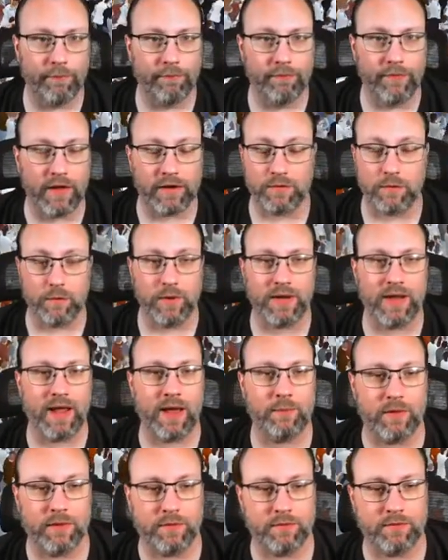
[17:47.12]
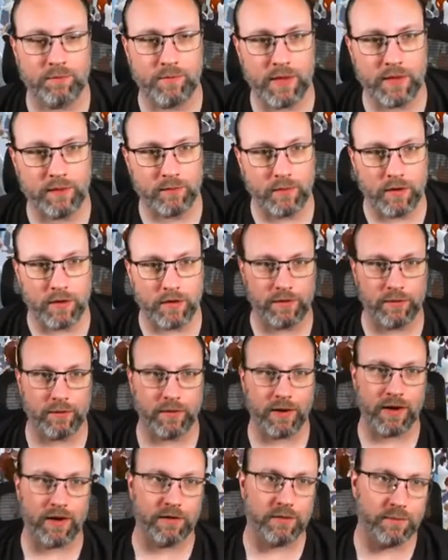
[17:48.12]
I don't know what happened. That was pinballed
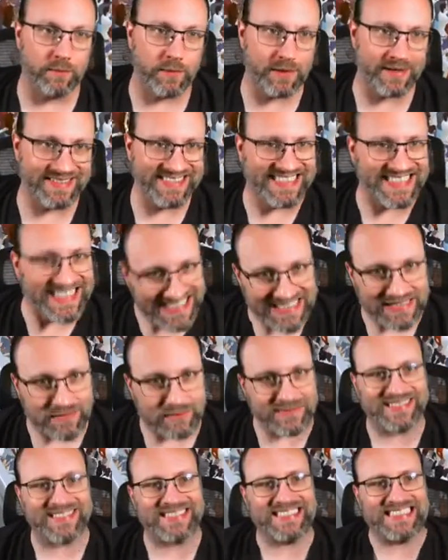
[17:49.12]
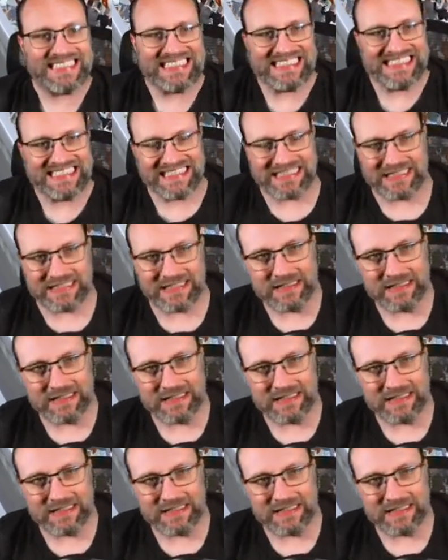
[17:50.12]
around, but I will take it.